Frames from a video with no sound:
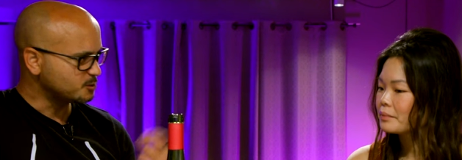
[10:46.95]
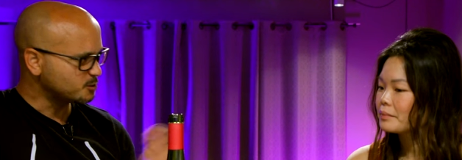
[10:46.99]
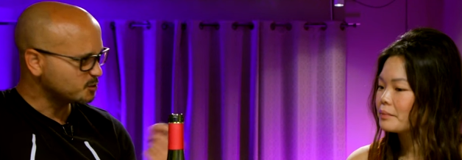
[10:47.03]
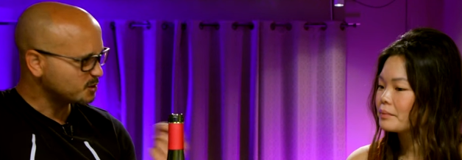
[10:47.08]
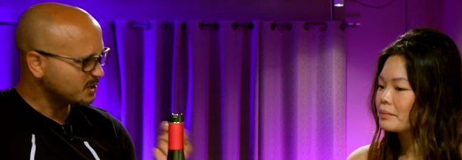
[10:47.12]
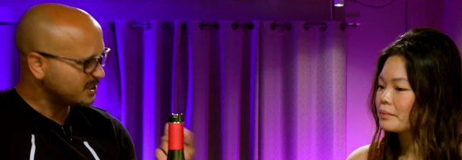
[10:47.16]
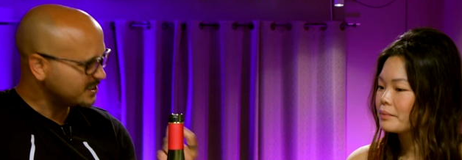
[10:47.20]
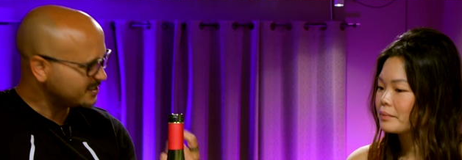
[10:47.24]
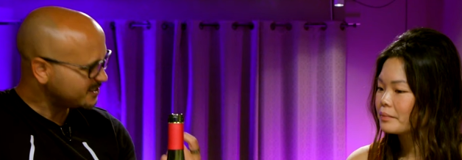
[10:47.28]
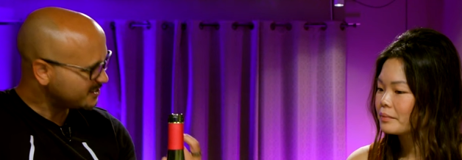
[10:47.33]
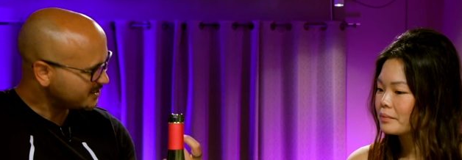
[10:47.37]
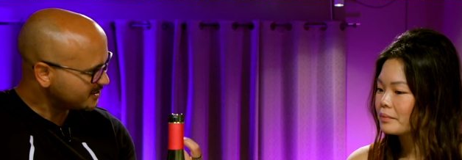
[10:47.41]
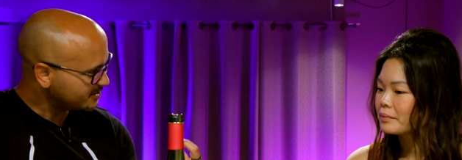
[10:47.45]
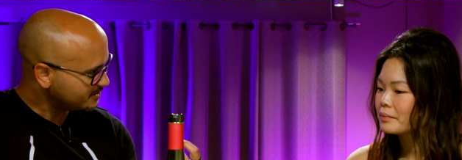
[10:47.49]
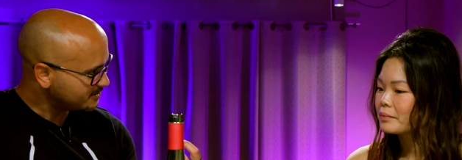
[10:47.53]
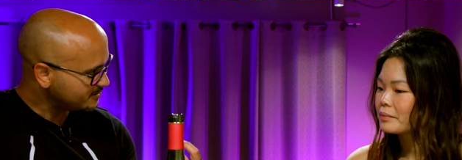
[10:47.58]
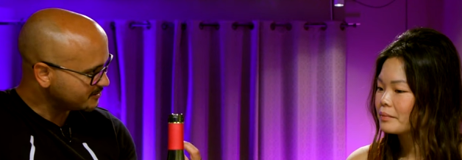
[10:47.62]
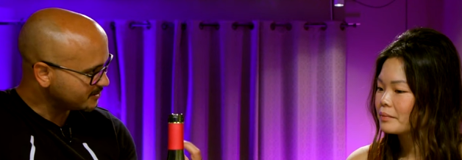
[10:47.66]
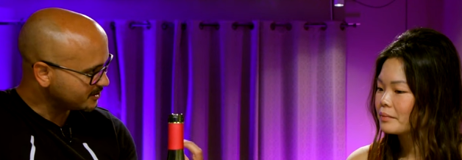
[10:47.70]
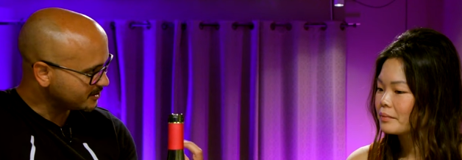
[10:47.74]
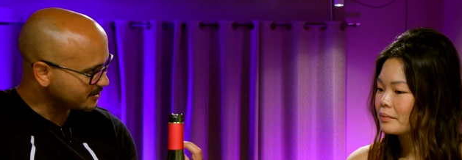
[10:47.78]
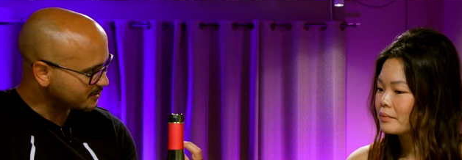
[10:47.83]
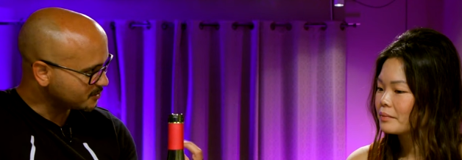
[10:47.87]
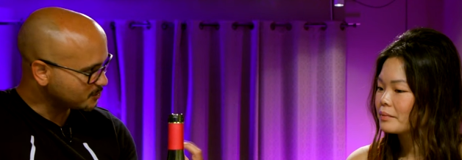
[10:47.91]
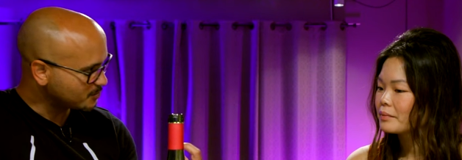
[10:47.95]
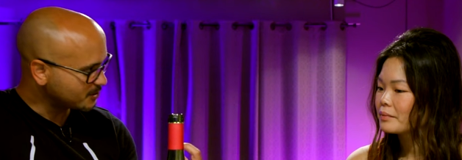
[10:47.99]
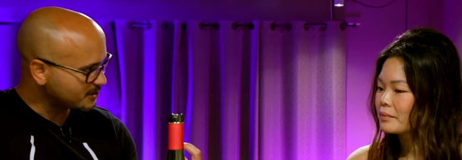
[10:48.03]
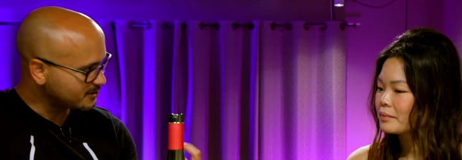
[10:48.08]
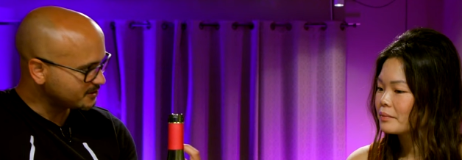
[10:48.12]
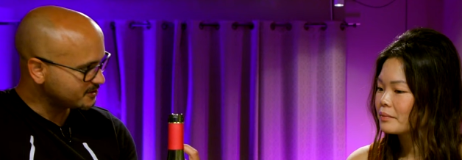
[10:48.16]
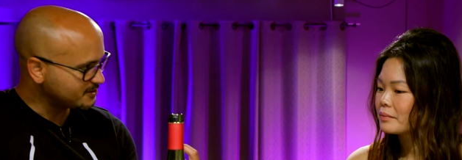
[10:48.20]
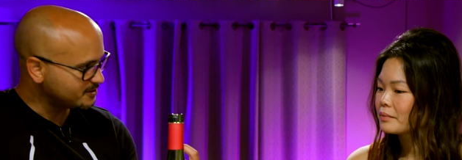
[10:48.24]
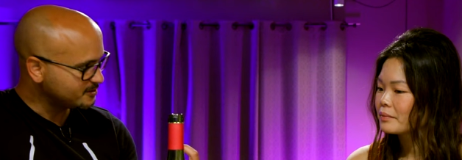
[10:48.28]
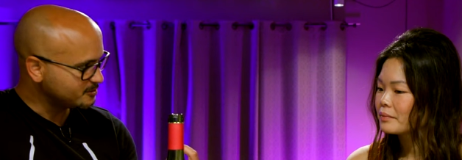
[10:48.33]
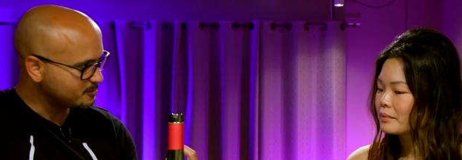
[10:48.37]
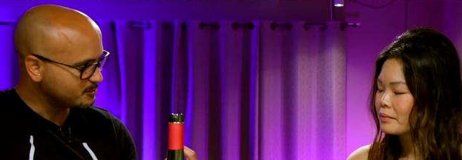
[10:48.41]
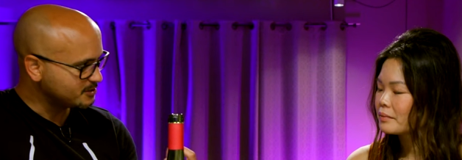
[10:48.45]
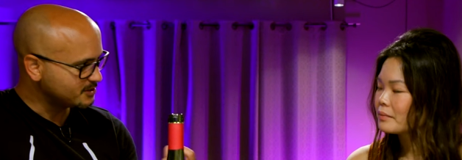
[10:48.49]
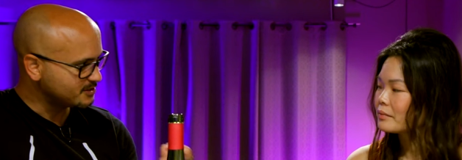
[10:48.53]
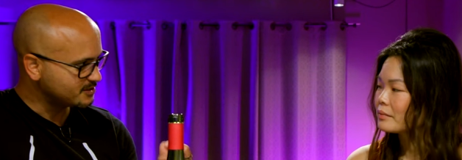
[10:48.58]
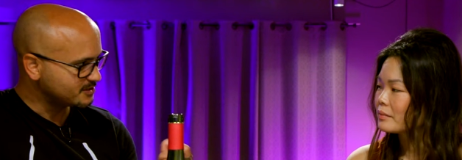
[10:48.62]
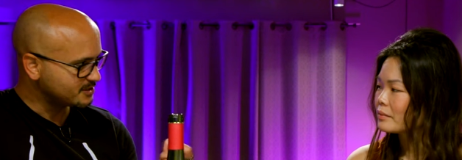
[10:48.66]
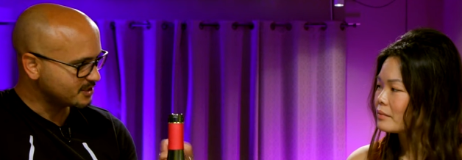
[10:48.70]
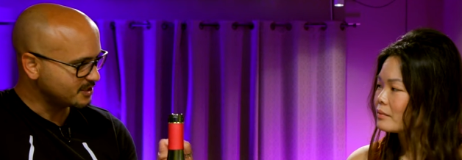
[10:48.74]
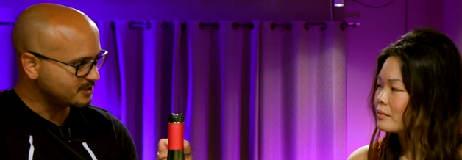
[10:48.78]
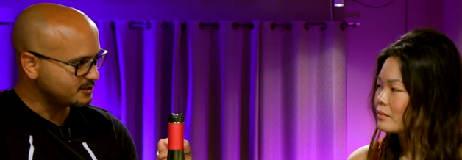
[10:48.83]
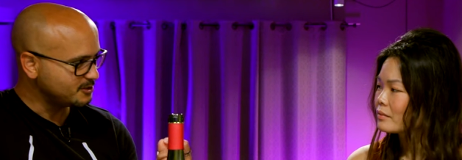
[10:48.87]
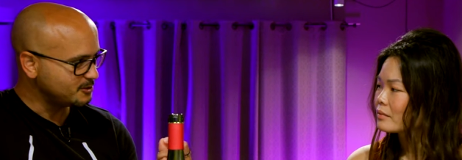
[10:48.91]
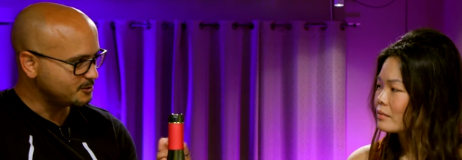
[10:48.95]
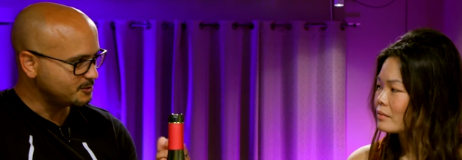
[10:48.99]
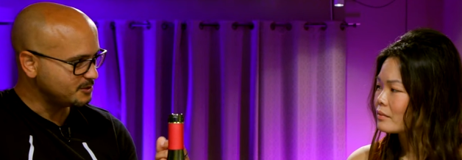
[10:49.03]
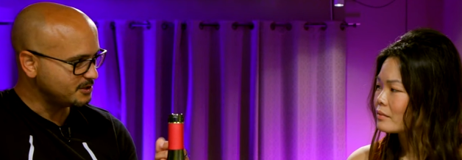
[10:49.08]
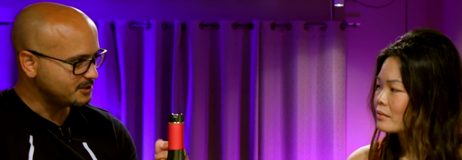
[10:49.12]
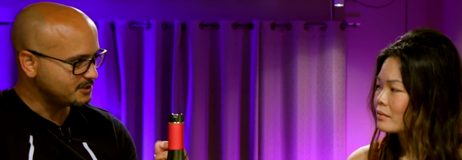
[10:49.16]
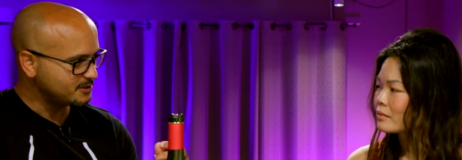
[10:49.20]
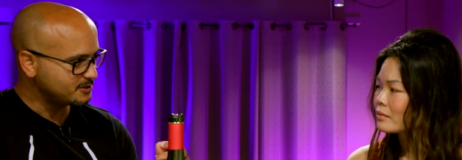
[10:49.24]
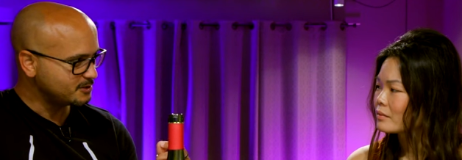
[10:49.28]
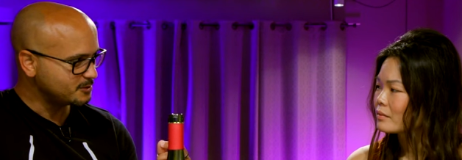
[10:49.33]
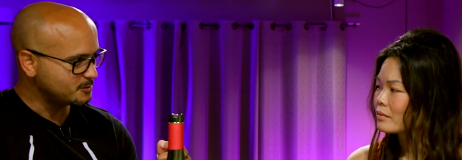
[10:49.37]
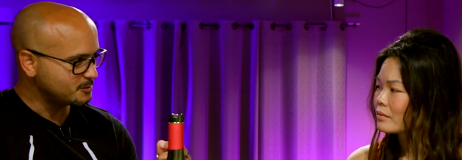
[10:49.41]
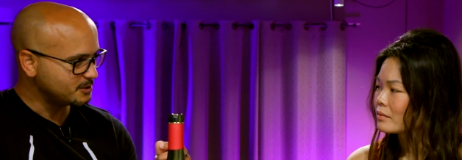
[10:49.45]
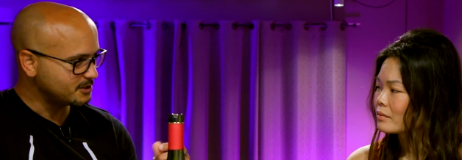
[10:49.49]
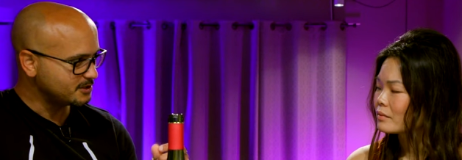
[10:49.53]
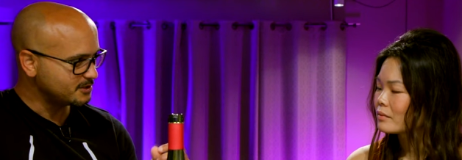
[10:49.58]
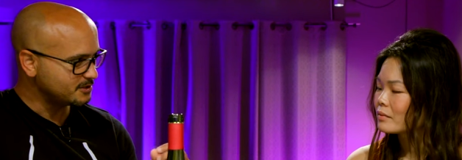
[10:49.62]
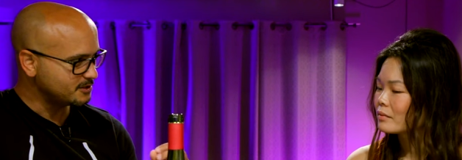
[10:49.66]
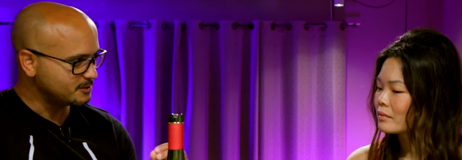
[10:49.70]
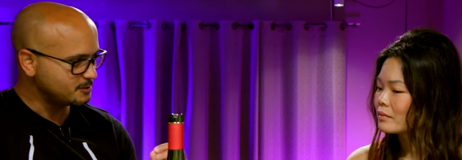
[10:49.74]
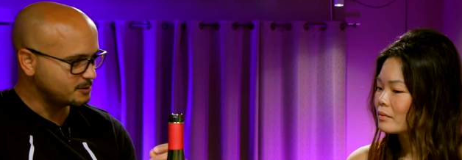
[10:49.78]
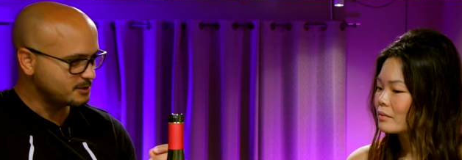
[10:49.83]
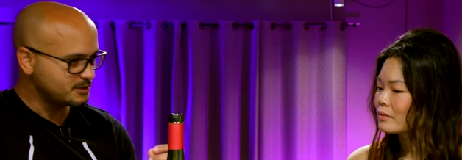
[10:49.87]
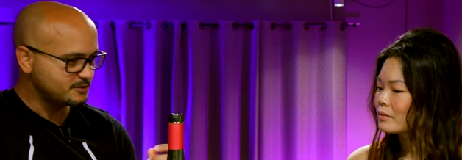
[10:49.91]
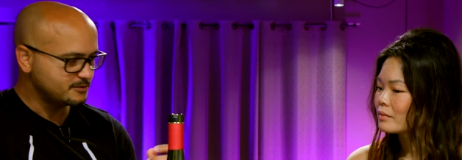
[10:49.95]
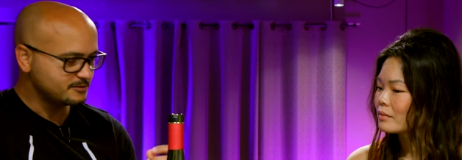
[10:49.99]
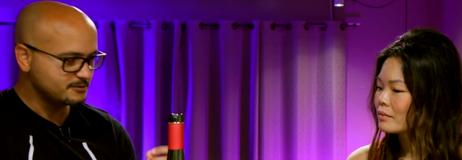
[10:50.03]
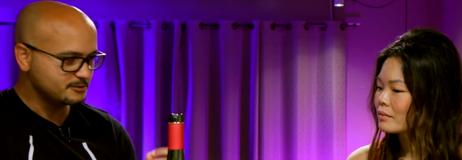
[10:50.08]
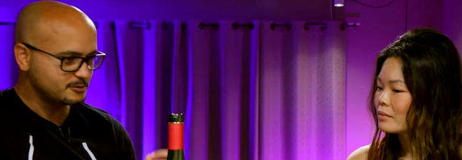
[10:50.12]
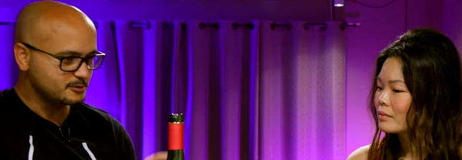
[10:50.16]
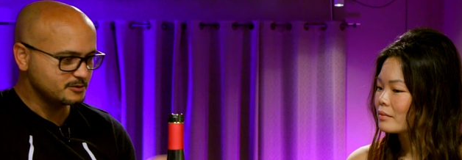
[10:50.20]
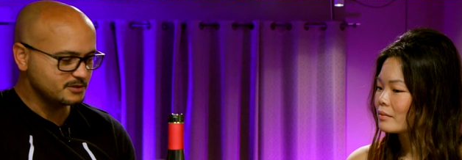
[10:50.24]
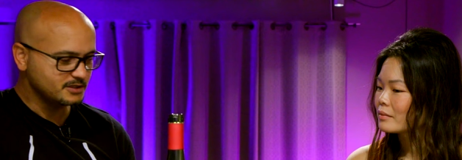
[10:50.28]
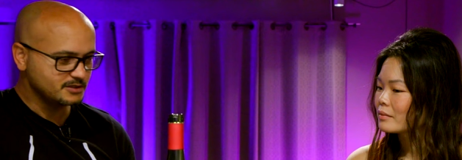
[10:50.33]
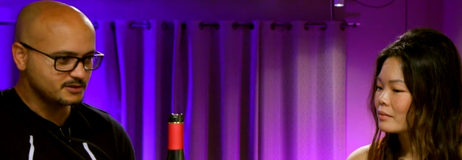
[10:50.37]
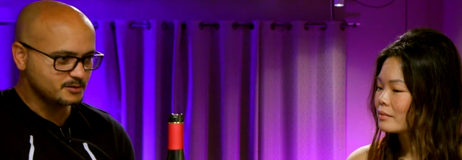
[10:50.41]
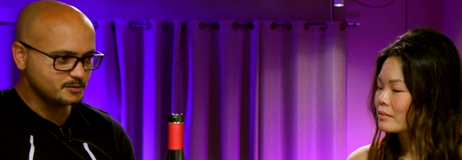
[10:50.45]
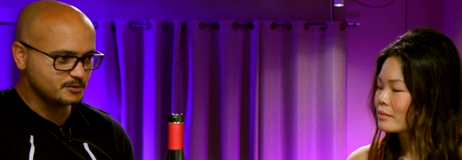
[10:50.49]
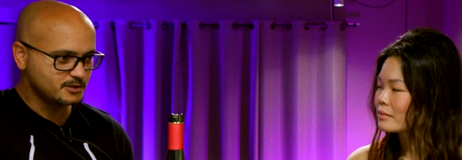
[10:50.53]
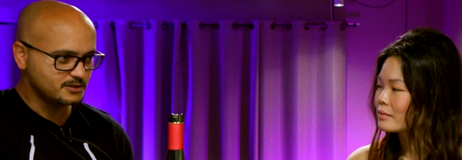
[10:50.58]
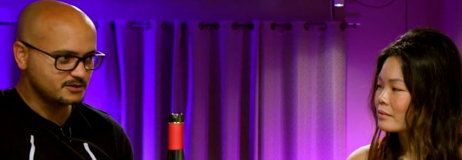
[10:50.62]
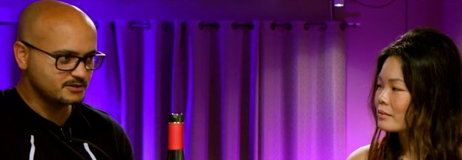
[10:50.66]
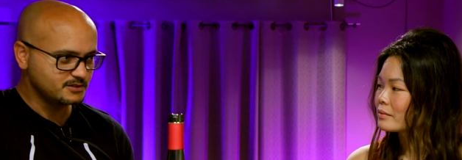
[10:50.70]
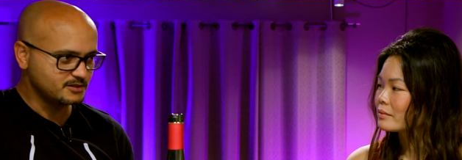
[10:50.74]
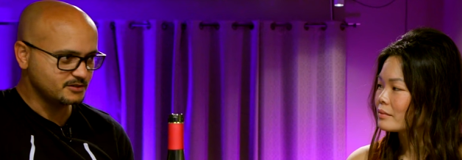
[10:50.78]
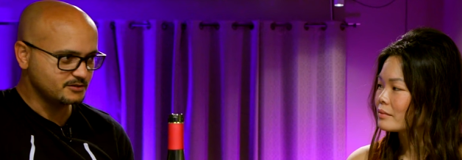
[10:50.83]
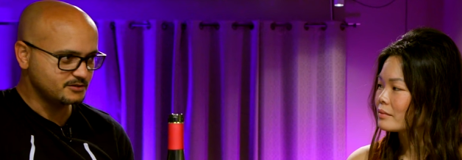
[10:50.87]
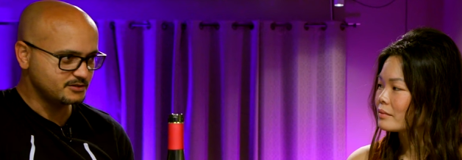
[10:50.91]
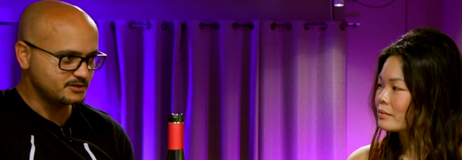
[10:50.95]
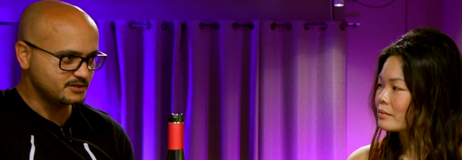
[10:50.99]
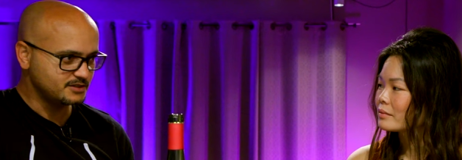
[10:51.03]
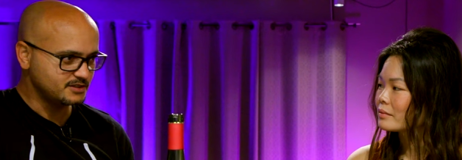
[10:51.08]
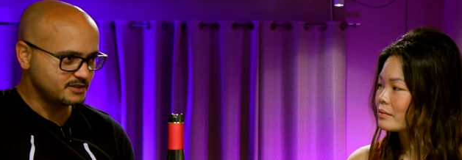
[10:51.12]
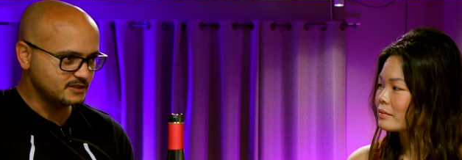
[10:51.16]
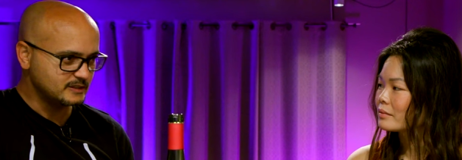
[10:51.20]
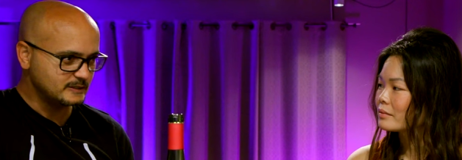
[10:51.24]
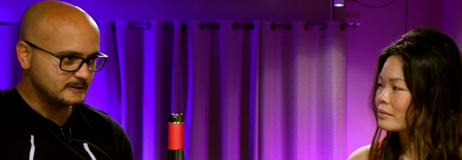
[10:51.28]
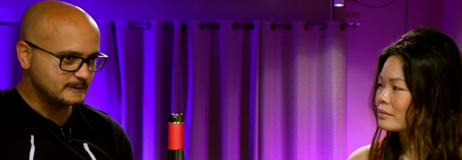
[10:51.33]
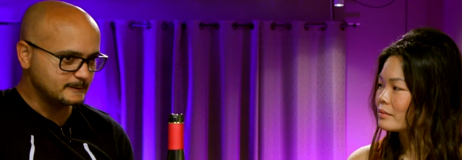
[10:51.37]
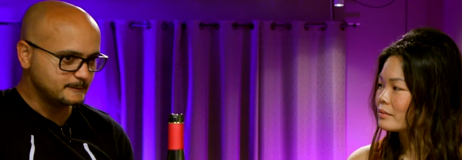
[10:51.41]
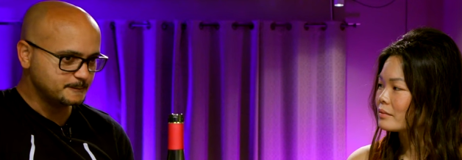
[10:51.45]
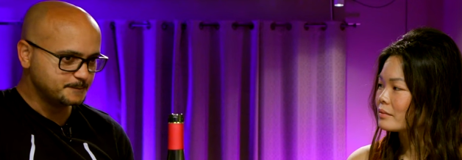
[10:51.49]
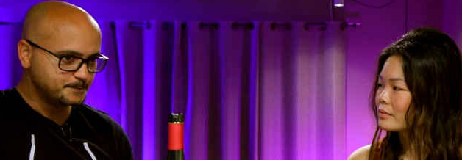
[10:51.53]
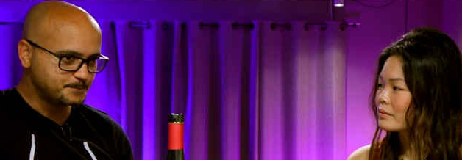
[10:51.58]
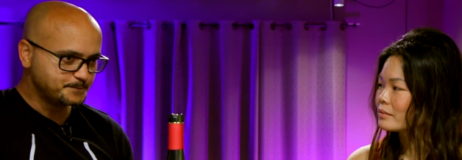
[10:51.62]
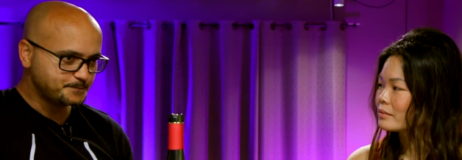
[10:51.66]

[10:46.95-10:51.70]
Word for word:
Speaker 1: the raisin expression, which mm-hmm. is kind of unique to where the way the fruit expresses on Zin,